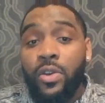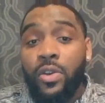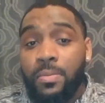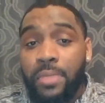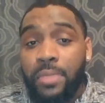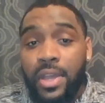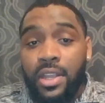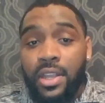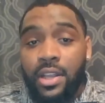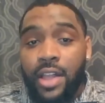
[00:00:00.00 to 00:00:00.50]

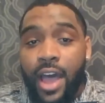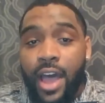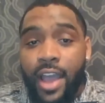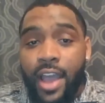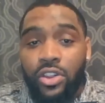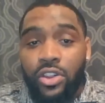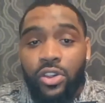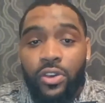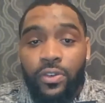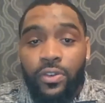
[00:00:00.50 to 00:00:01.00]

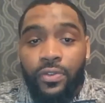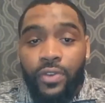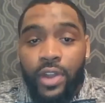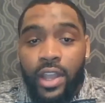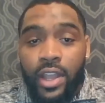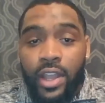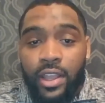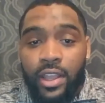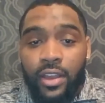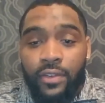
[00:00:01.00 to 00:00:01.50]
penalize you for
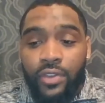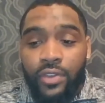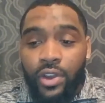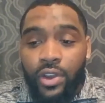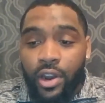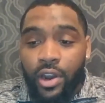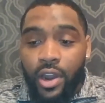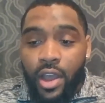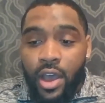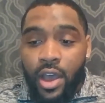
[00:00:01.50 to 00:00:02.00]
any of
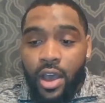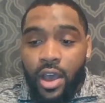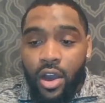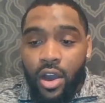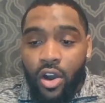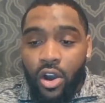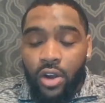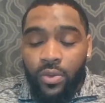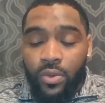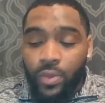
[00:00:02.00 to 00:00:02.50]
your
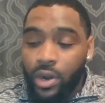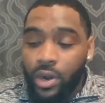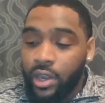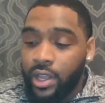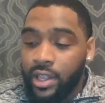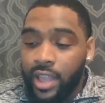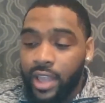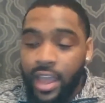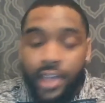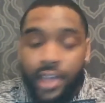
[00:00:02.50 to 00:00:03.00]
hard work and
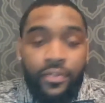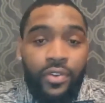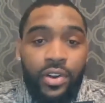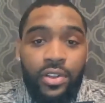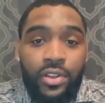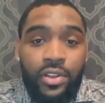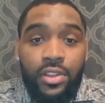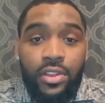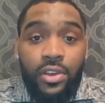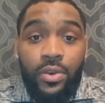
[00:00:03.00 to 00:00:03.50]

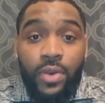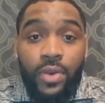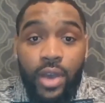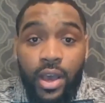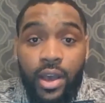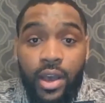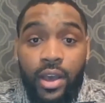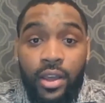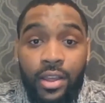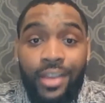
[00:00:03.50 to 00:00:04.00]
efforts to
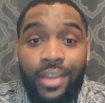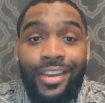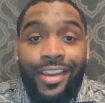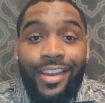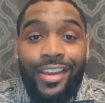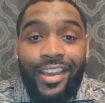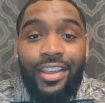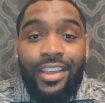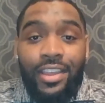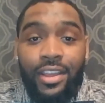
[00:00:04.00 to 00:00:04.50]

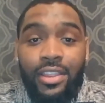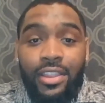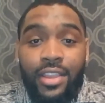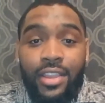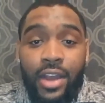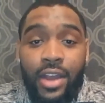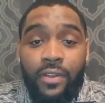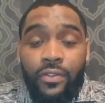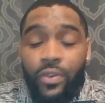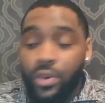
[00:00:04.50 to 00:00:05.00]
get that
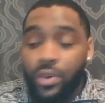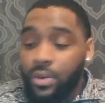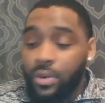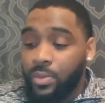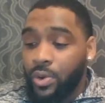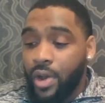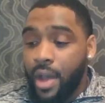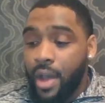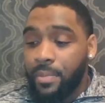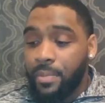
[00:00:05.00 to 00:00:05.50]

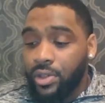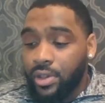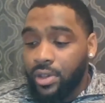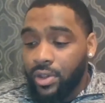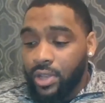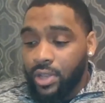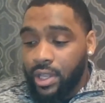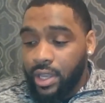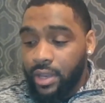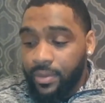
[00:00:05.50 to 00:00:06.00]
affordable
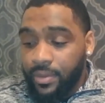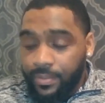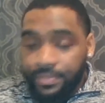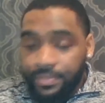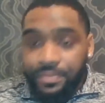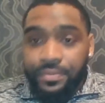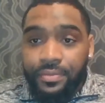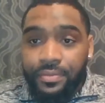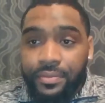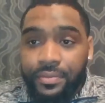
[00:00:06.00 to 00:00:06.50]
opportunity.
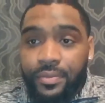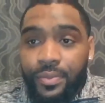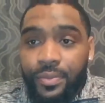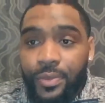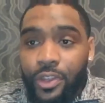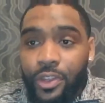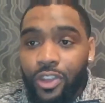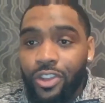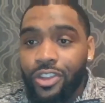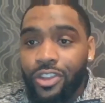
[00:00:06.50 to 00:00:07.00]

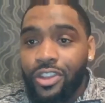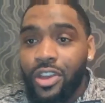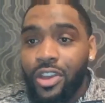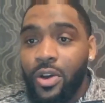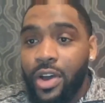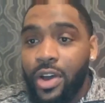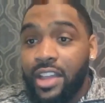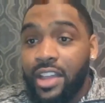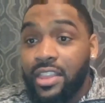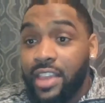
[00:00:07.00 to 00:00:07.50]

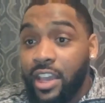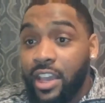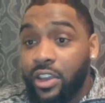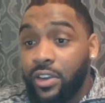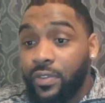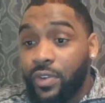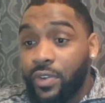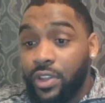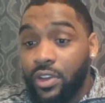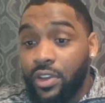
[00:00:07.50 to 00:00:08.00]
So thank you
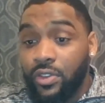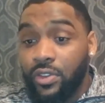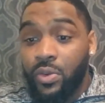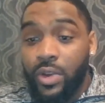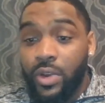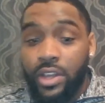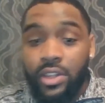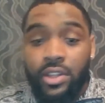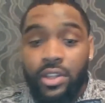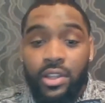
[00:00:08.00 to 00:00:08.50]
for those
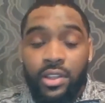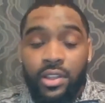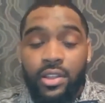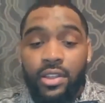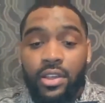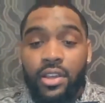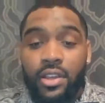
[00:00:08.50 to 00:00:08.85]
questions.